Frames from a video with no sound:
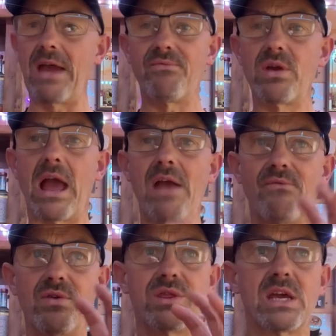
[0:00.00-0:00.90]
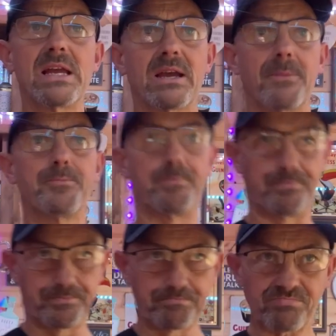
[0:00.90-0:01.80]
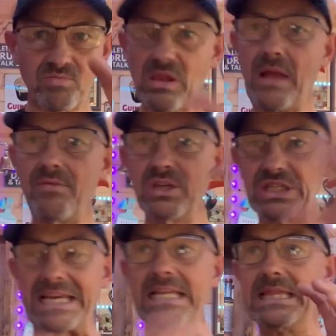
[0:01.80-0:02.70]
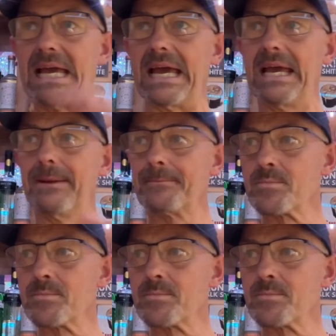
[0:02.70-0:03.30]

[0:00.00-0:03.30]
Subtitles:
Everything that's in there